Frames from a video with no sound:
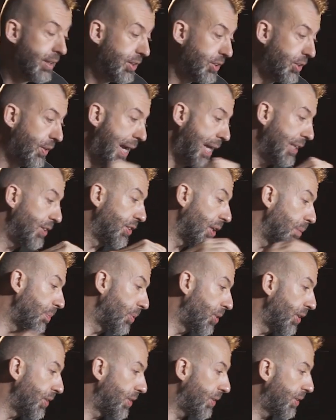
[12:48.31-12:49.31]
So it ends up
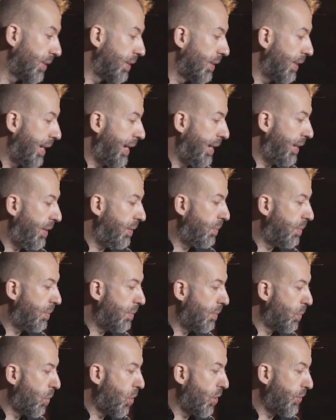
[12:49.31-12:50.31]
just in
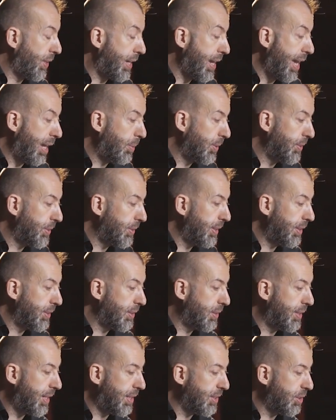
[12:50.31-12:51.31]
1 cable. So
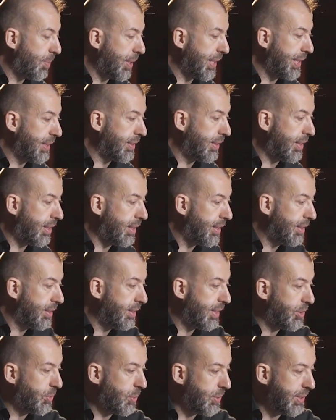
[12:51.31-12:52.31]
that's my guitar,
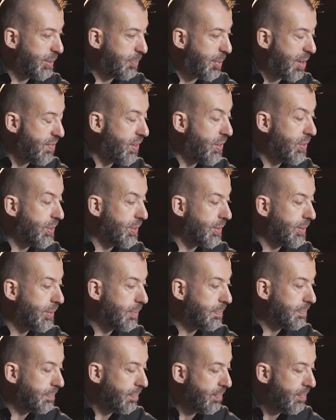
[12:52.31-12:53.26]
this one is my vocal,